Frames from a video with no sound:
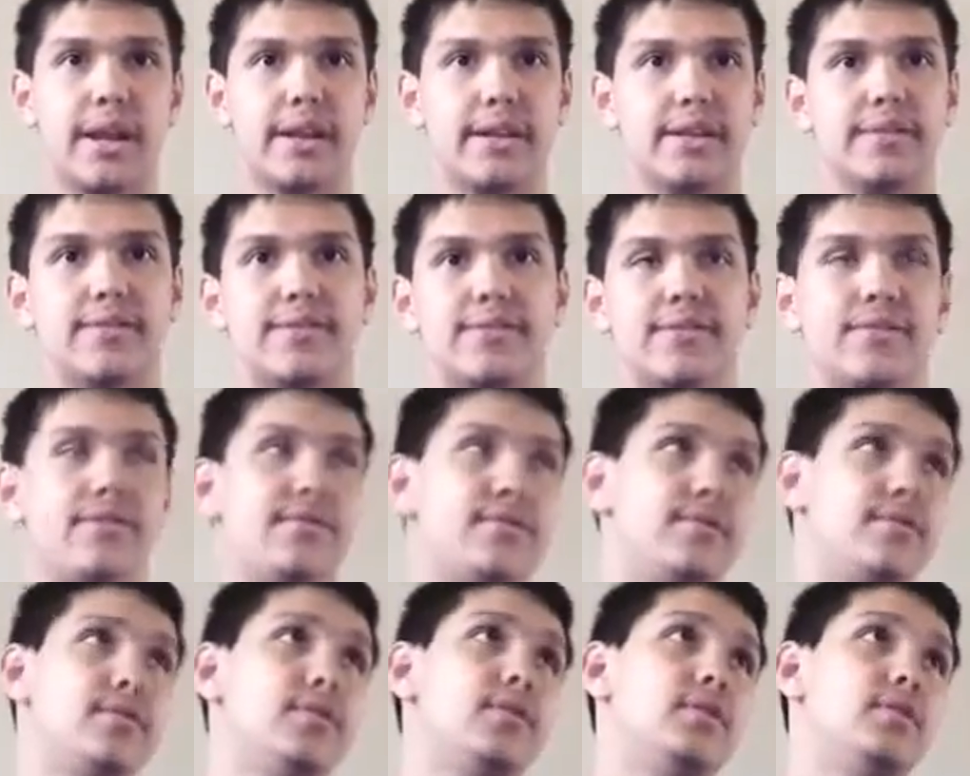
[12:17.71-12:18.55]
And
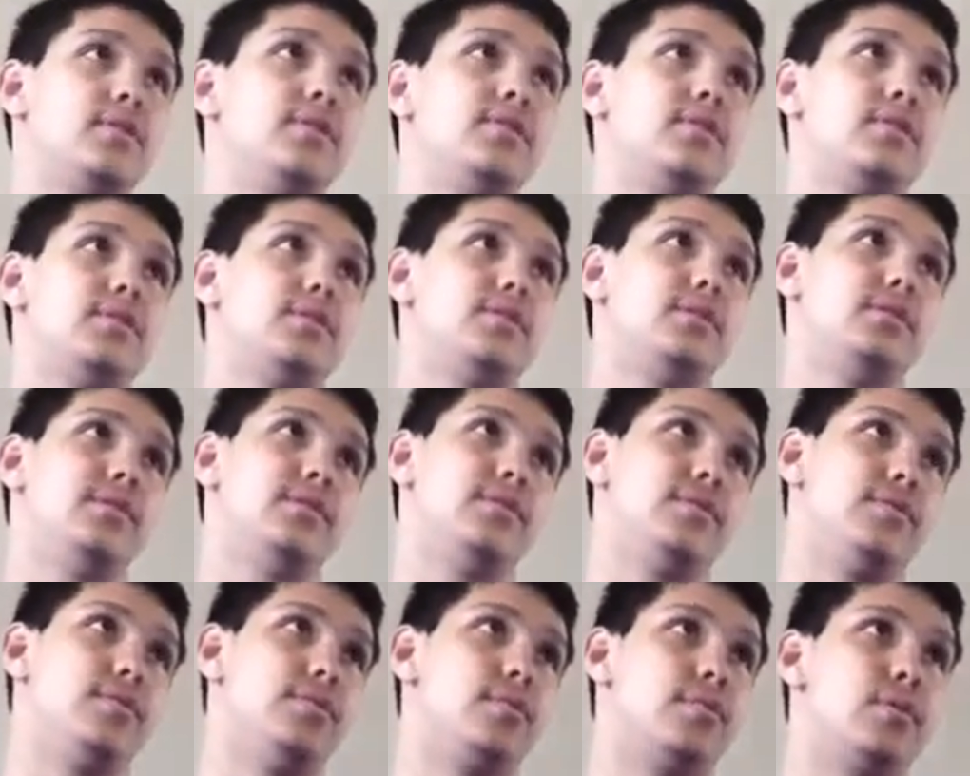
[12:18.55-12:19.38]
if
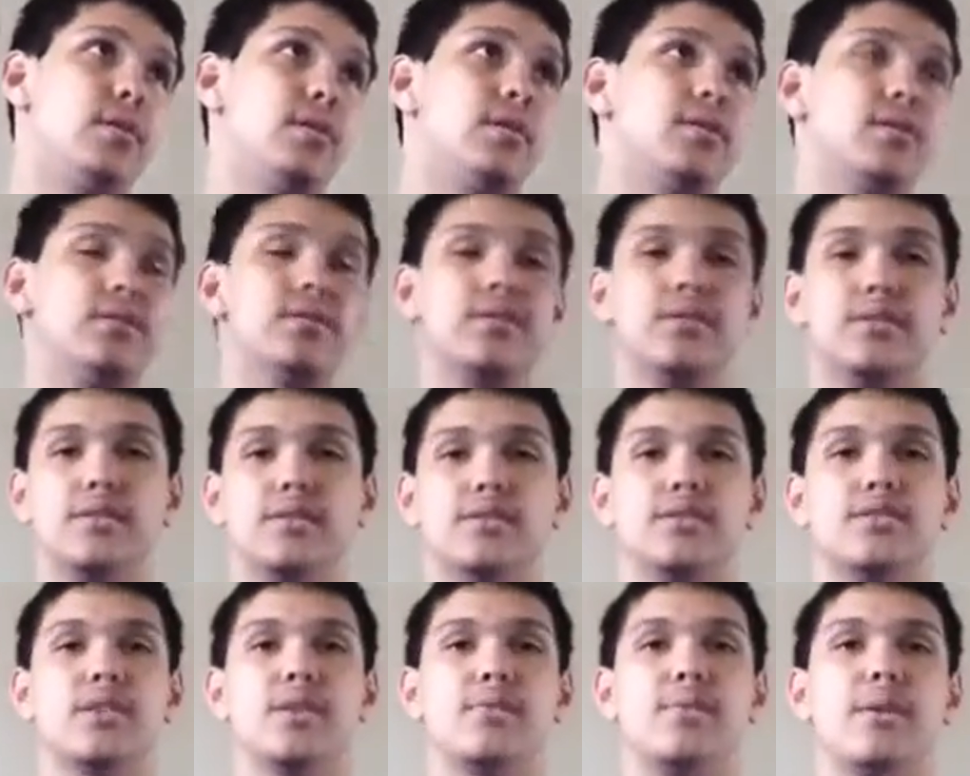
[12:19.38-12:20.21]
you
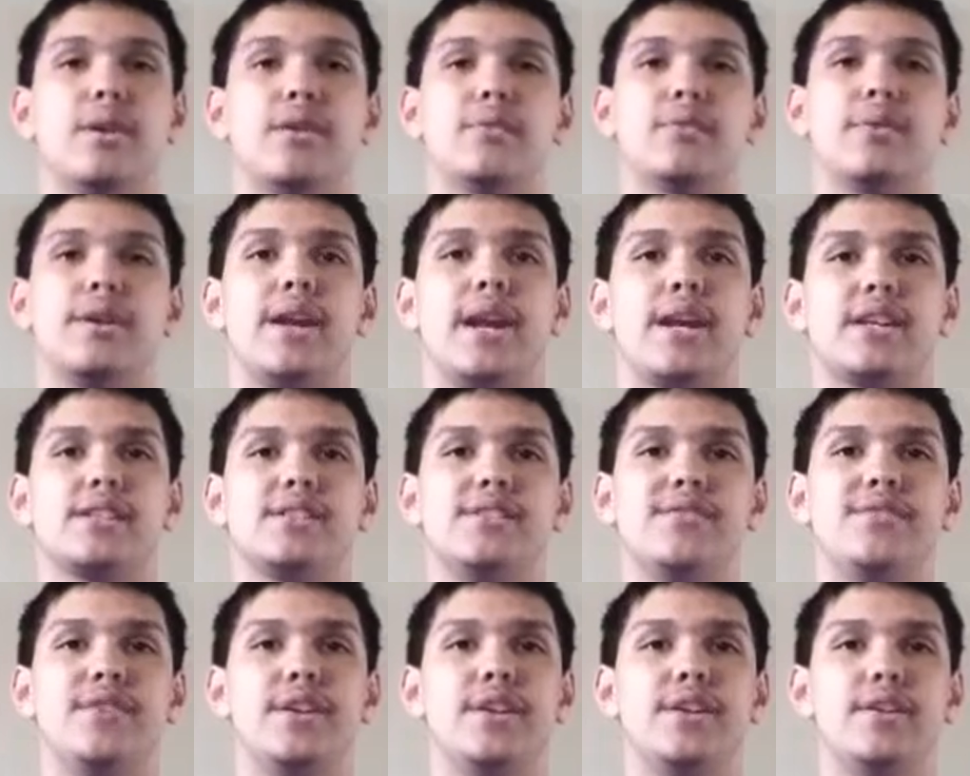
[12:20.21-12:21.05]
probably saw my
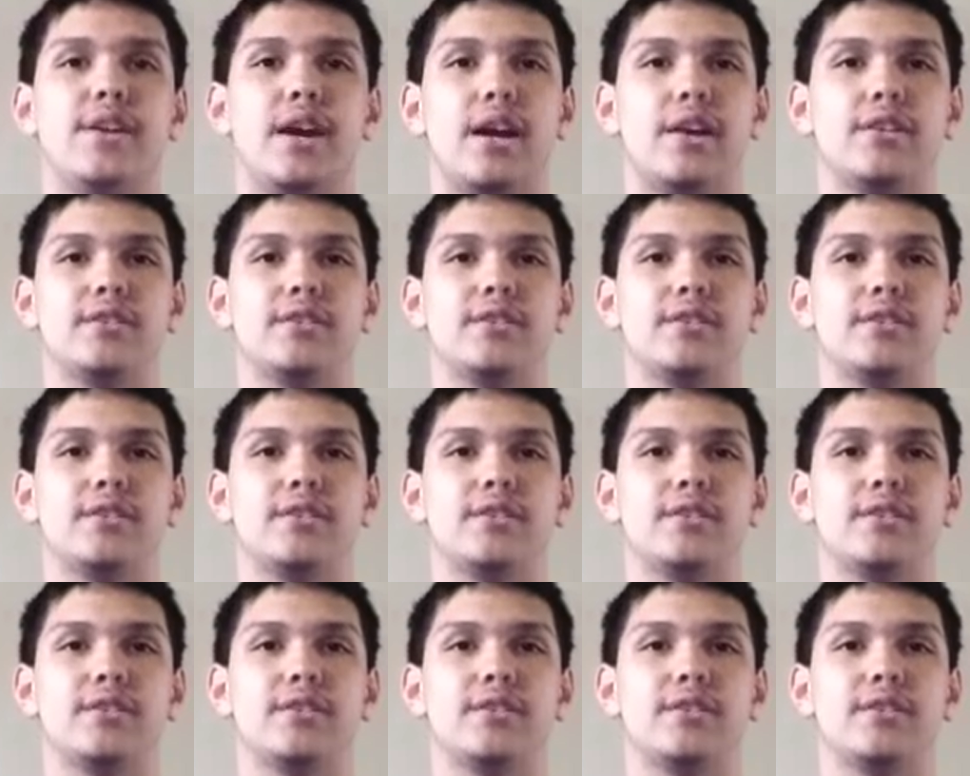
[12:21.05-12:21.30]
reaction video,